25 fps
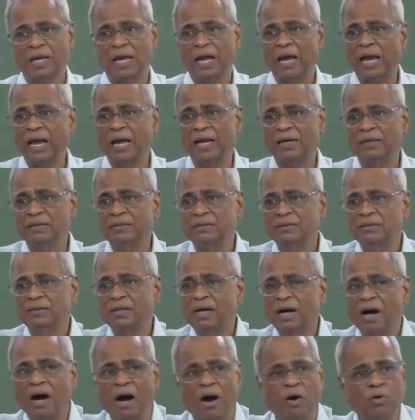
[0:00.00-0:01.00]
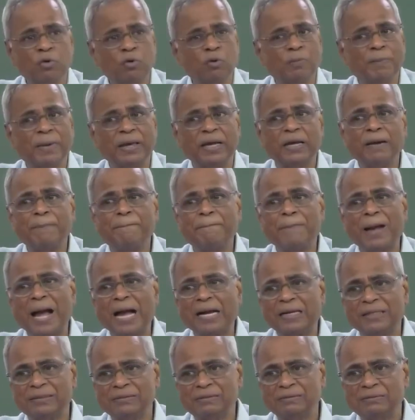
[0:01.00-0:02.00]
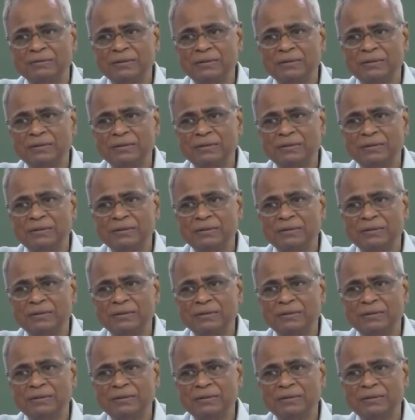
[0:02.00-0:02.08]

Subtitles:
and how do you make a pack.